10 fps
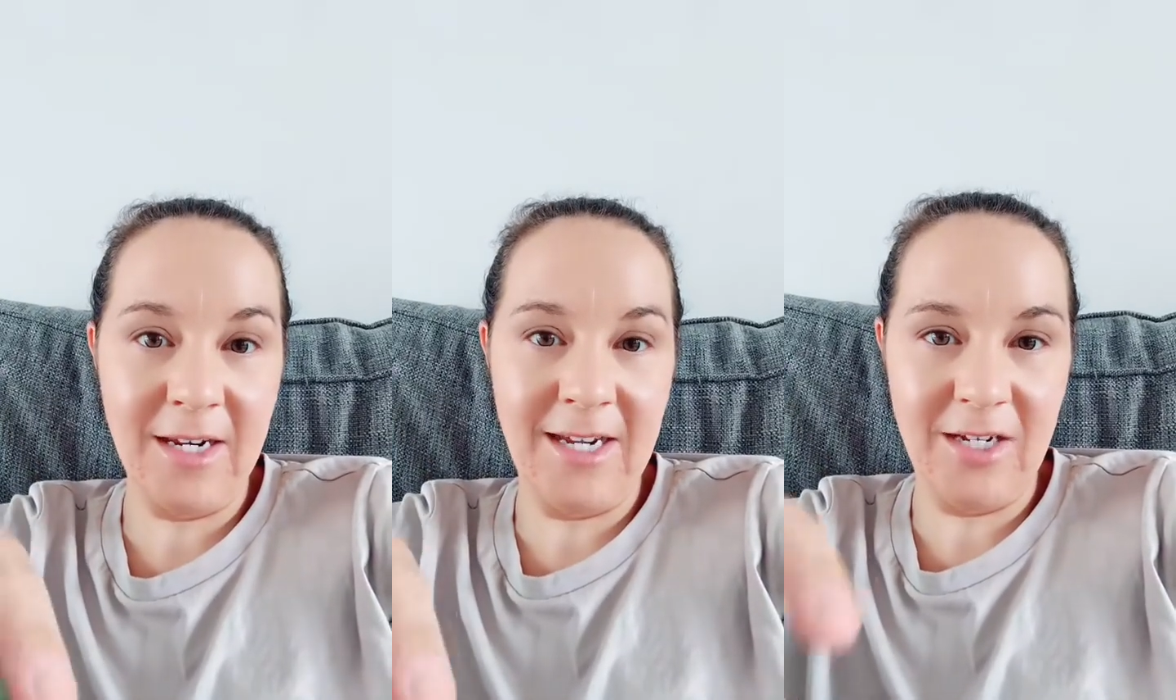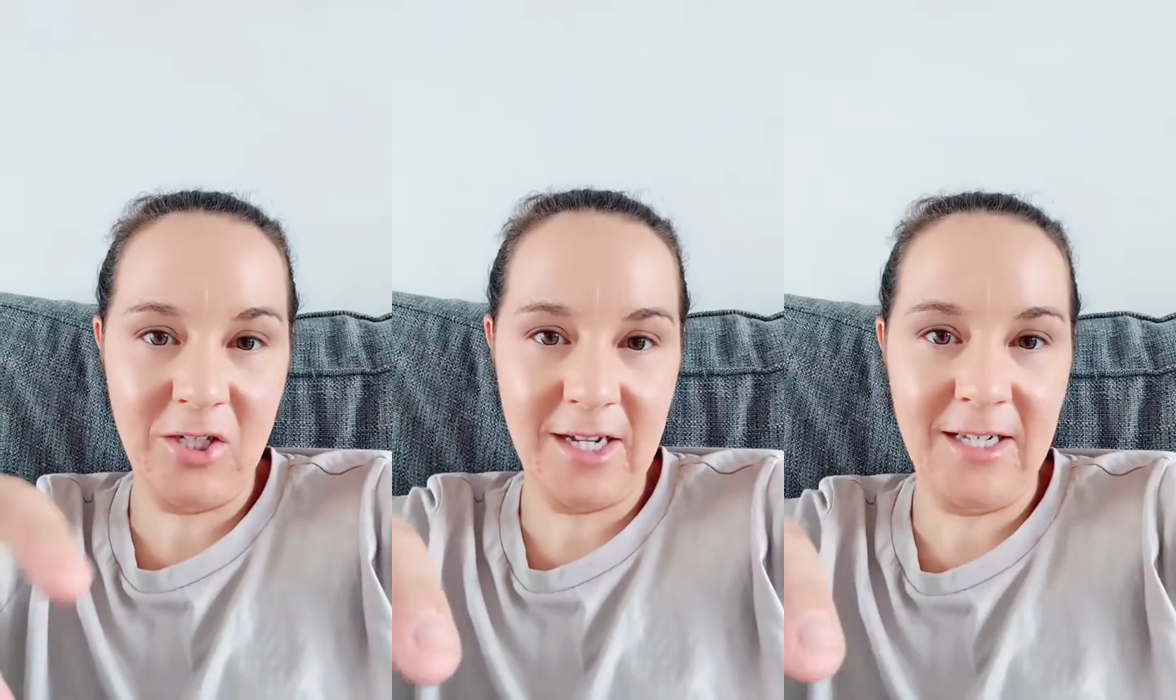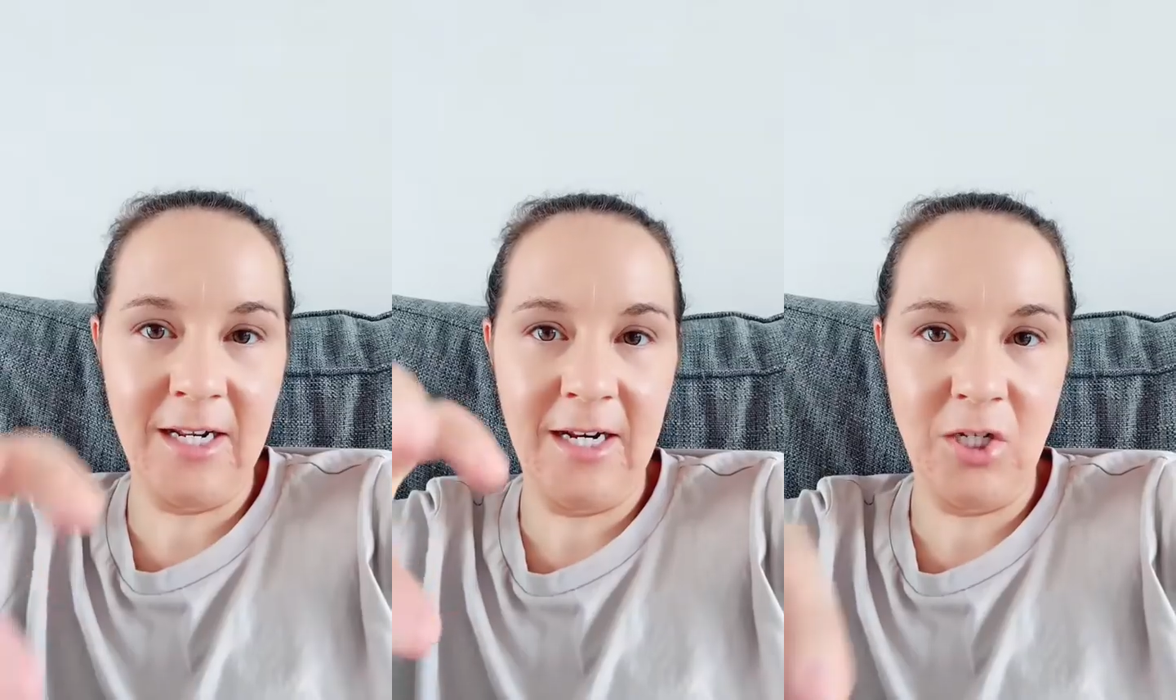each setting
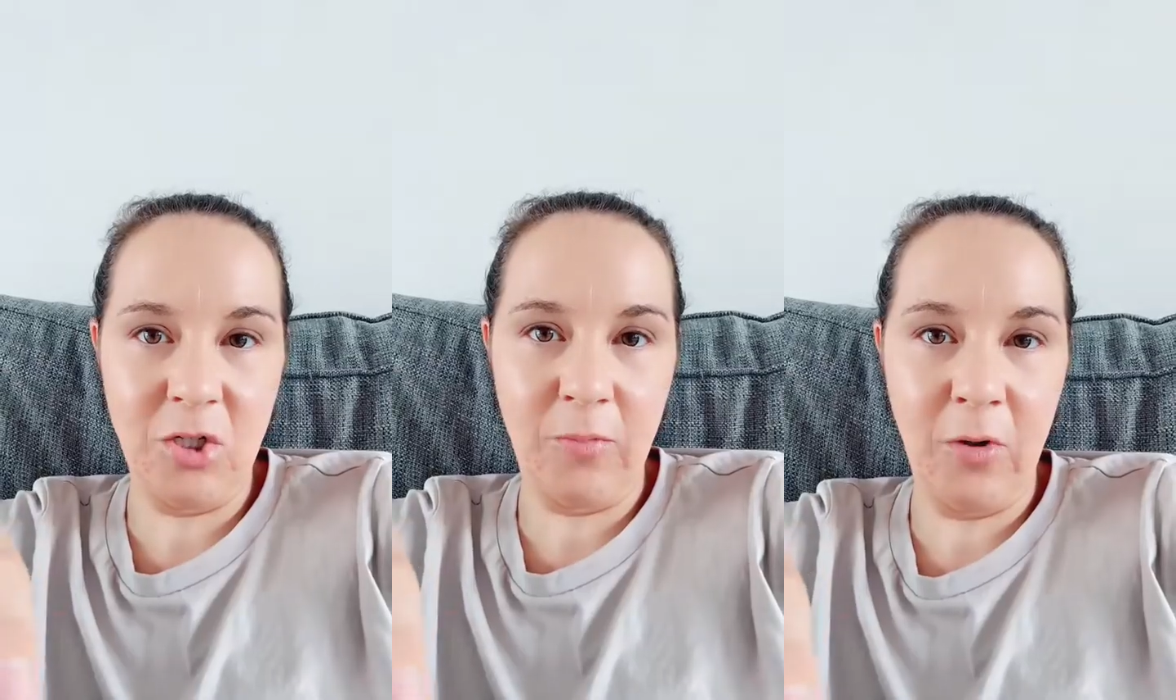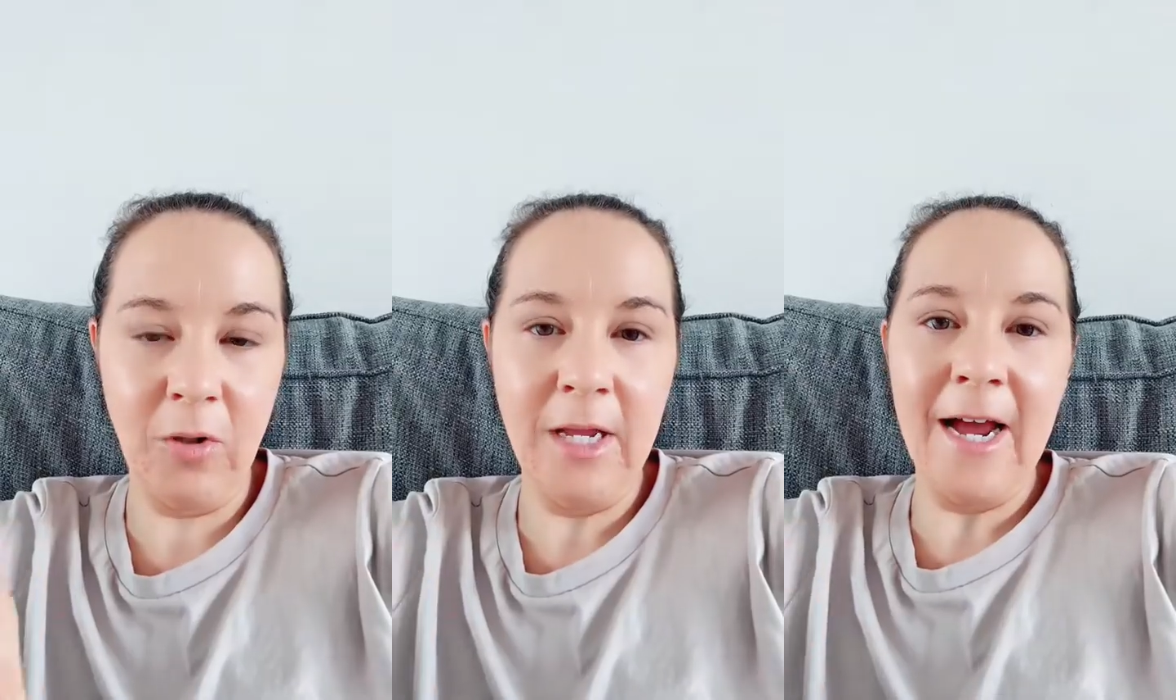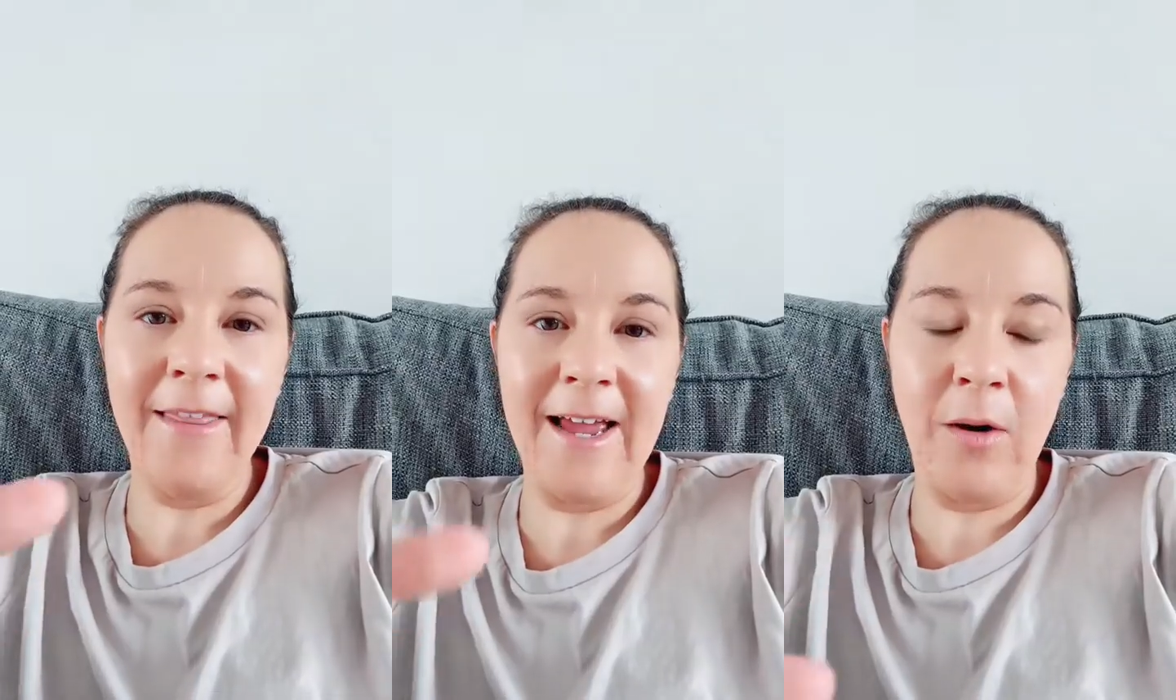and each job role,
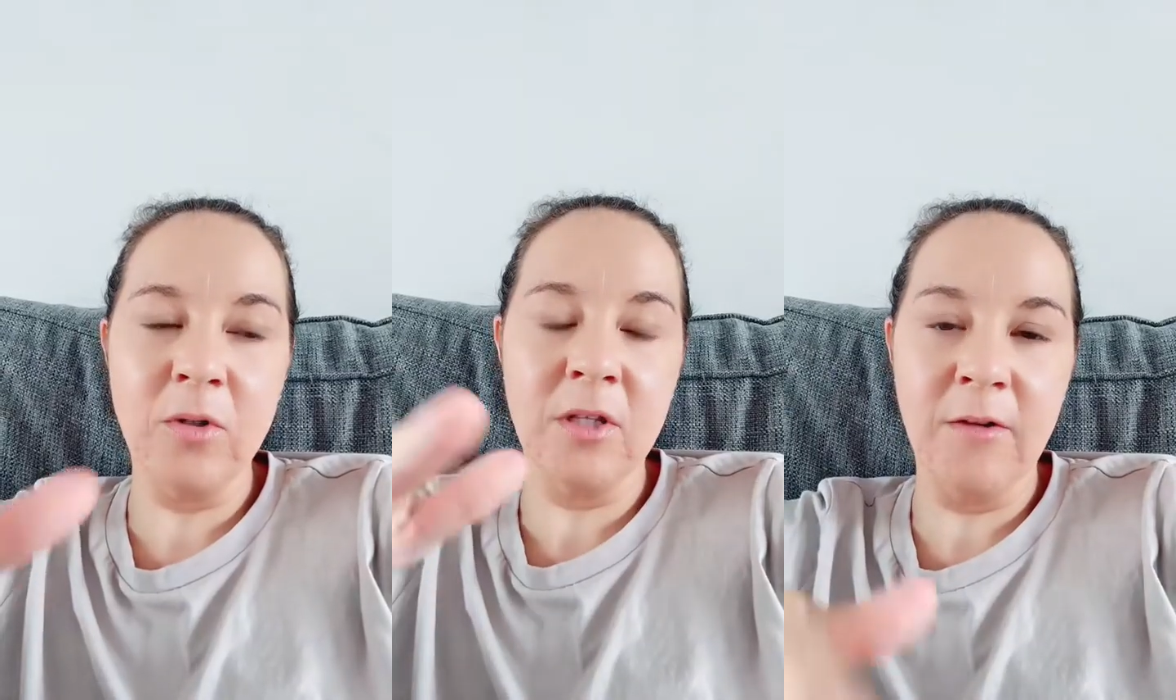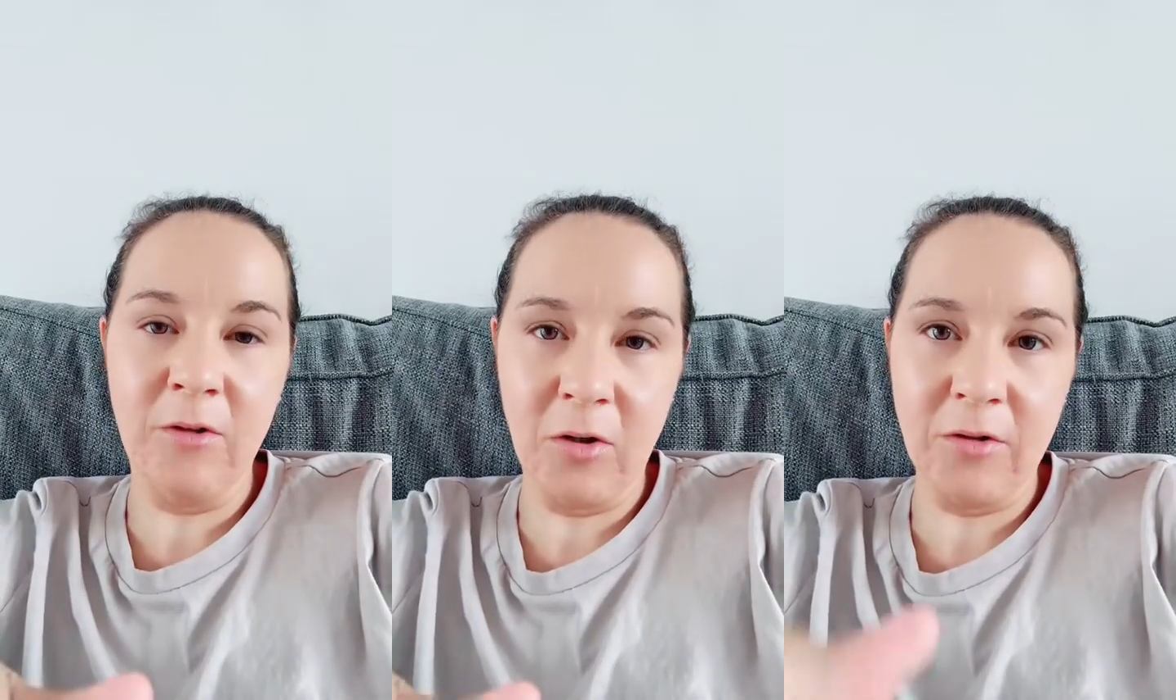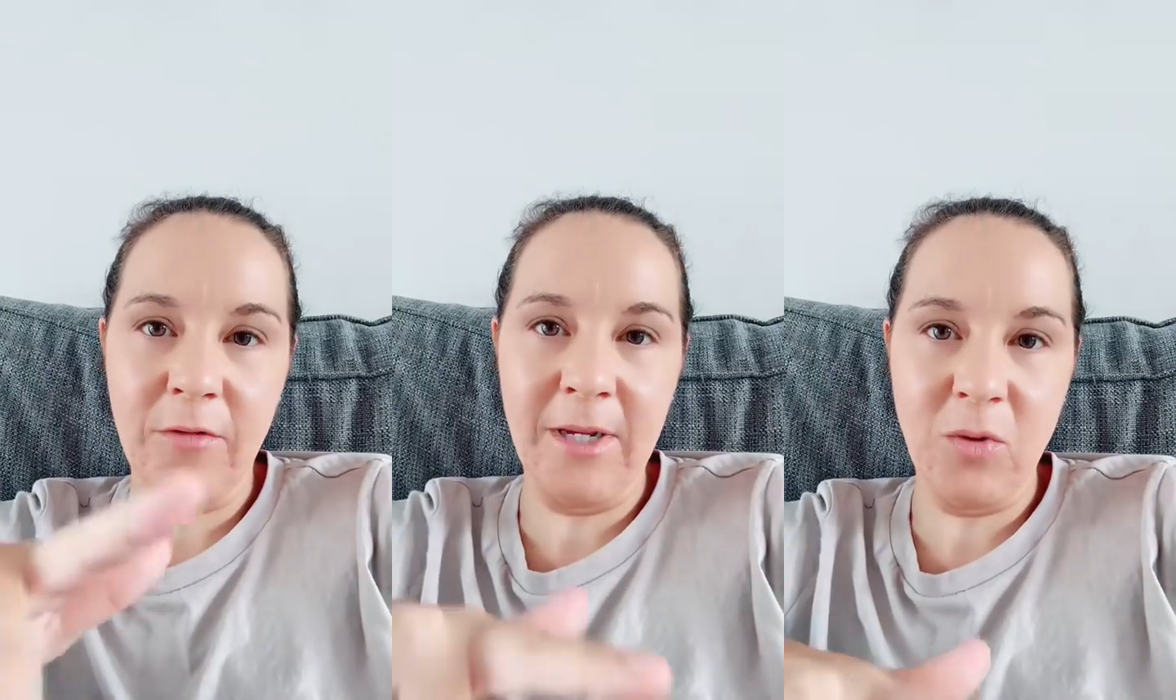and the hours that you've logged
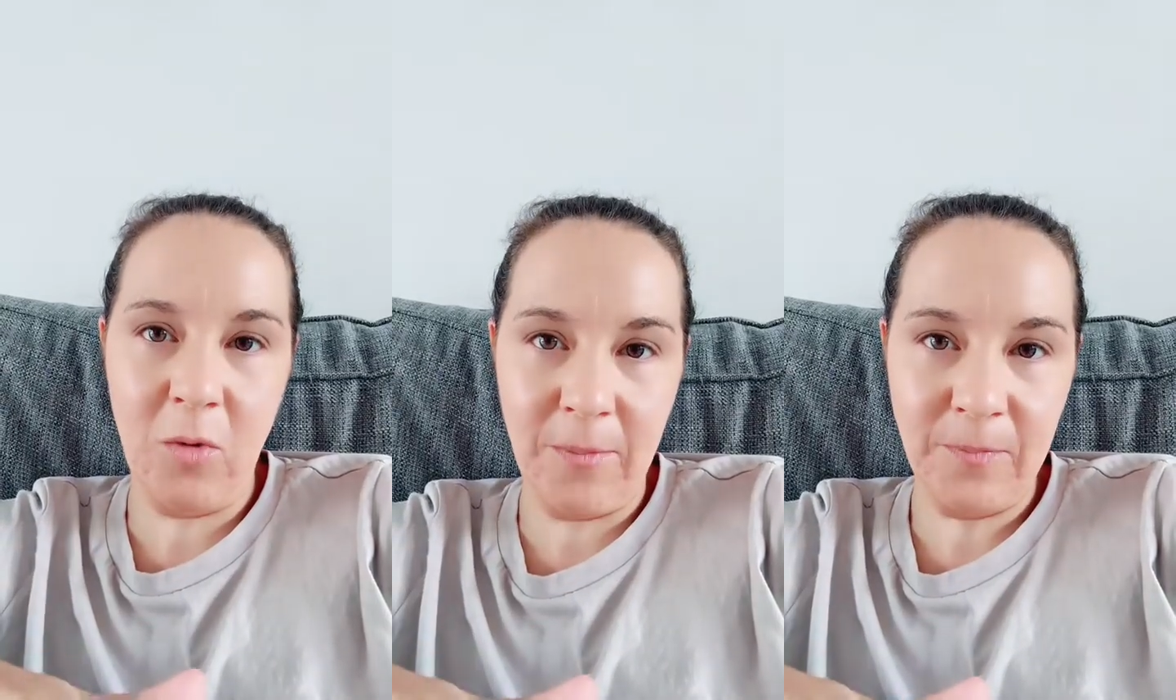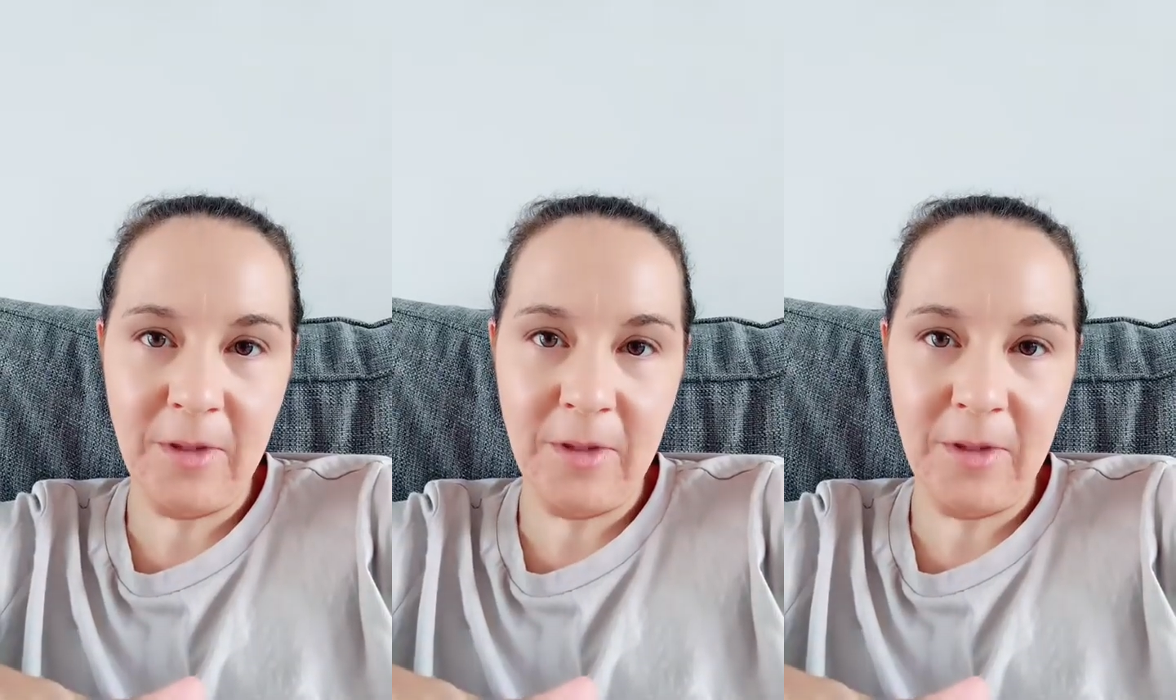from each one.